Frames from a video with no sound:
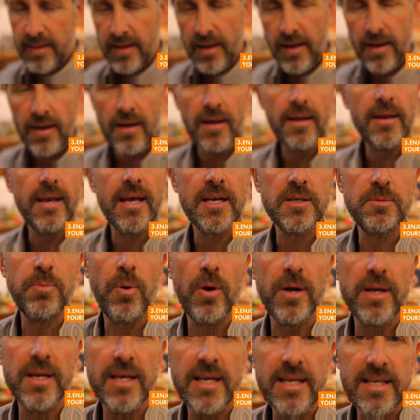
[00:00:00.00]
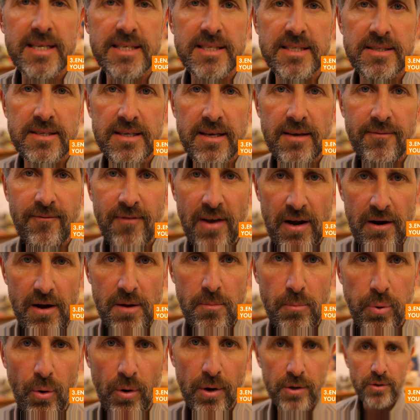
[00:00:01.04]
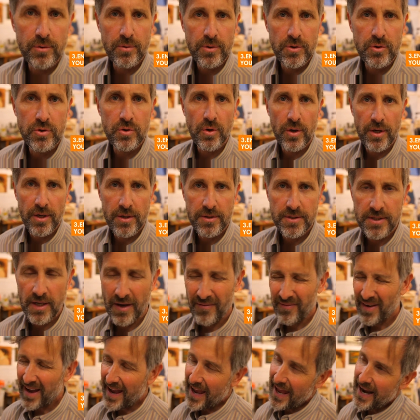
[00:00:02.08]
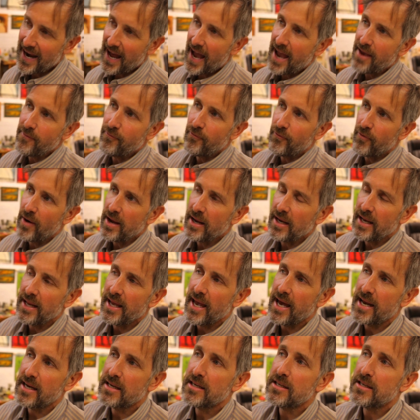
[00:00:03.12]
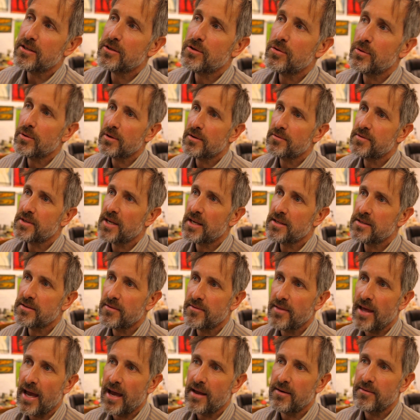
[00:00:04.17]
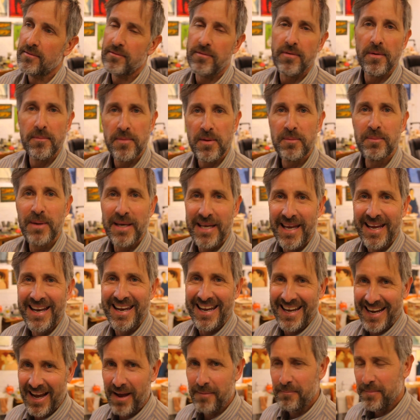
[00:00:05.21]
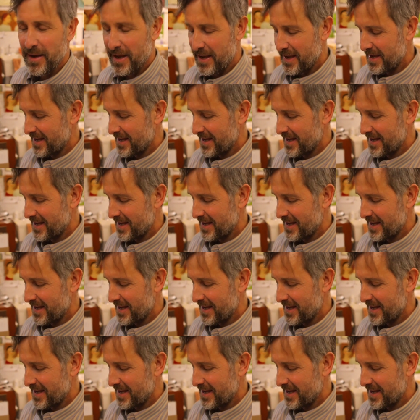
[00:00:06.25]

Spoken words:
the next point, it is very important to enjoy yourself. And I frankly had an intuitive sense of that from the beginning.